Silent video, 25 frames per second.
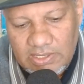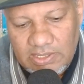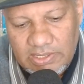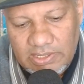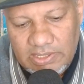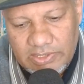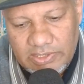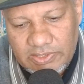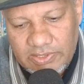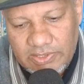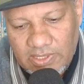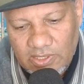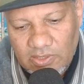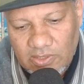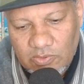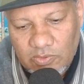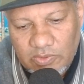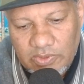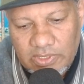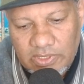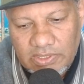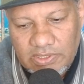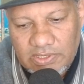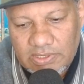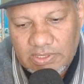So, in other
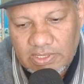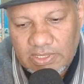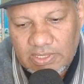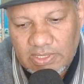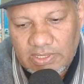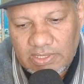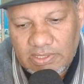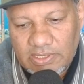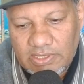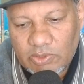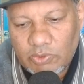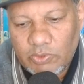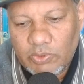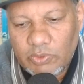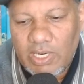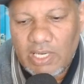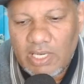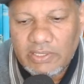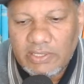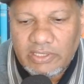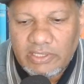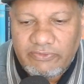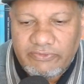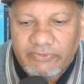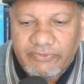words, the
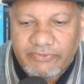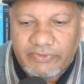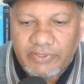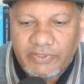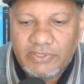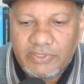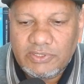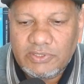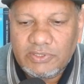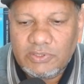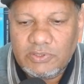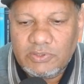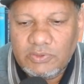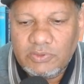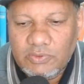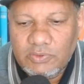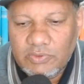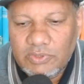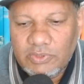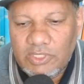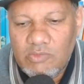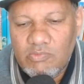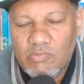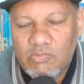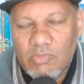Quran refers to
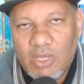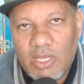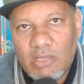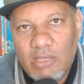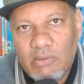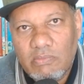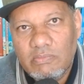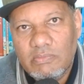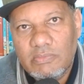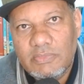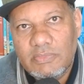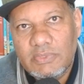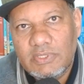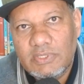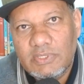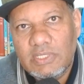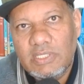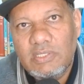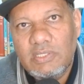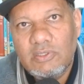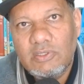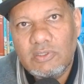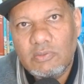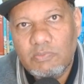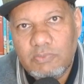Imams
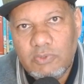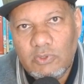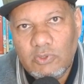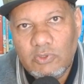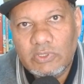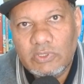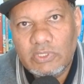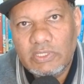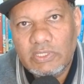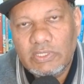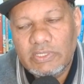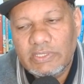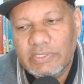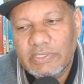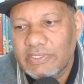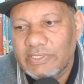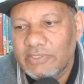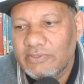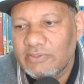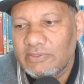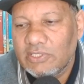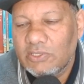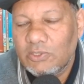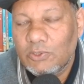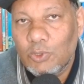in the plural. In
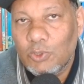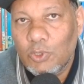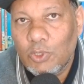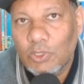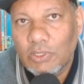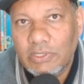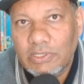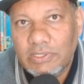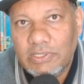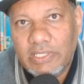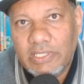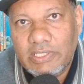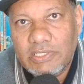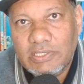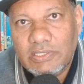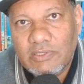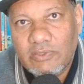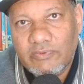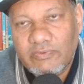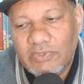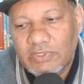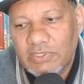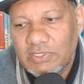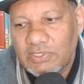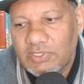the context
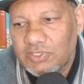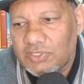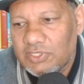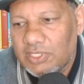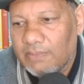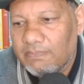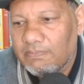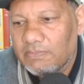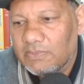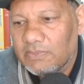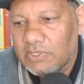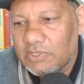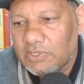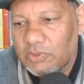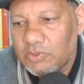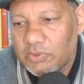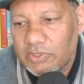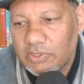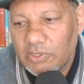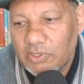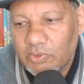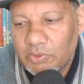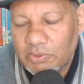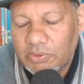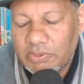of this chapter, and you can
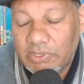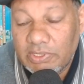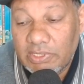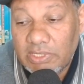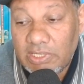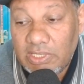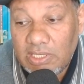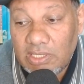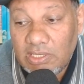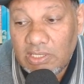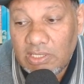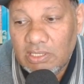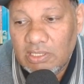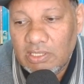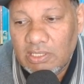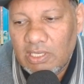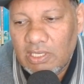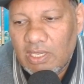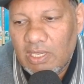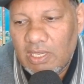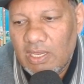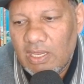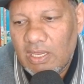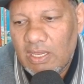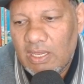go and read
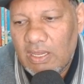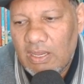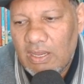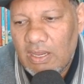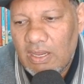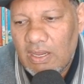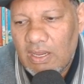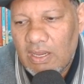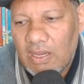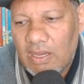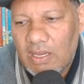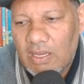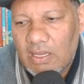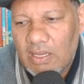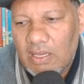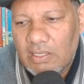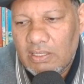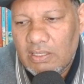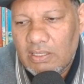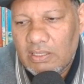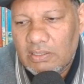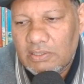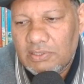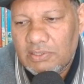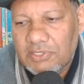
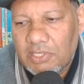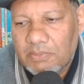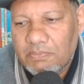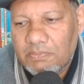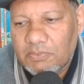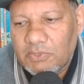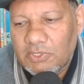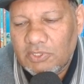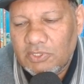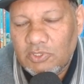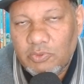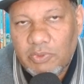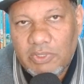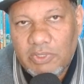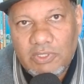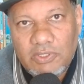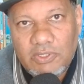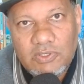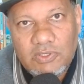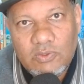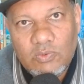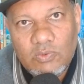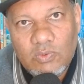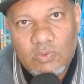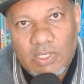chapter
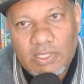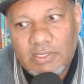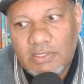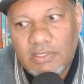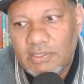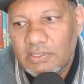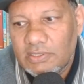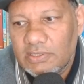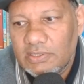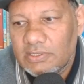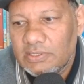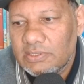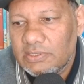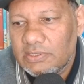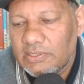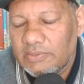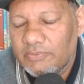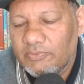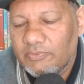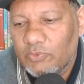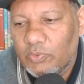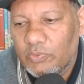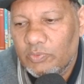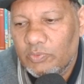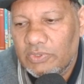21,
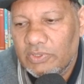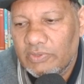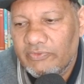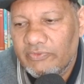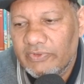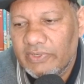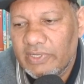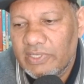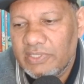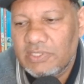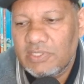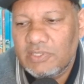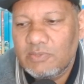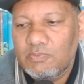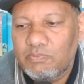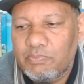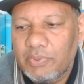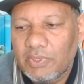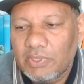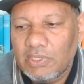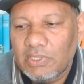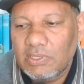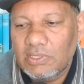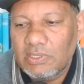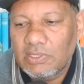the, the verses
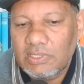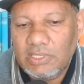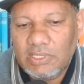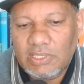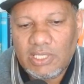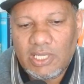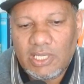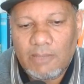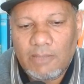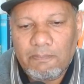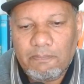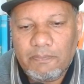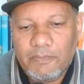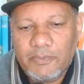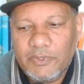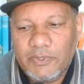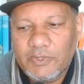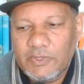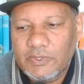building up